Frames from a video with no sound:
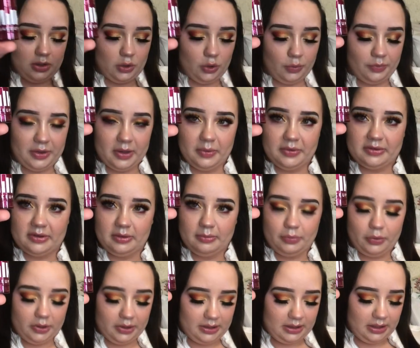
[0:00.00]
Hope that wasn't
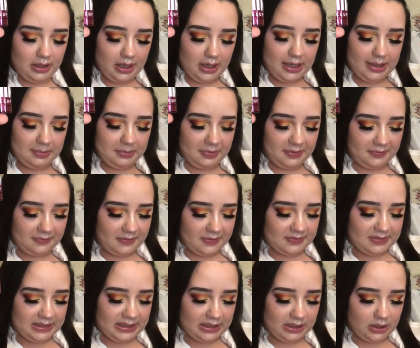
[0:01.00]
important. Put
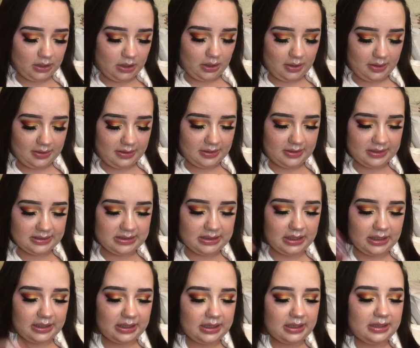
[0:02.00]
$15 on the
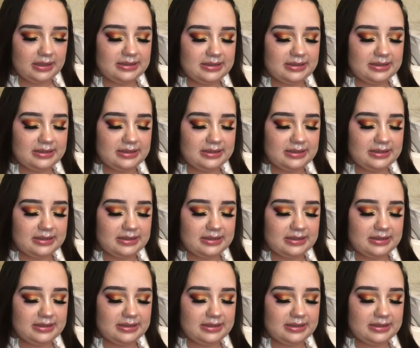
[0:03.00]
docket.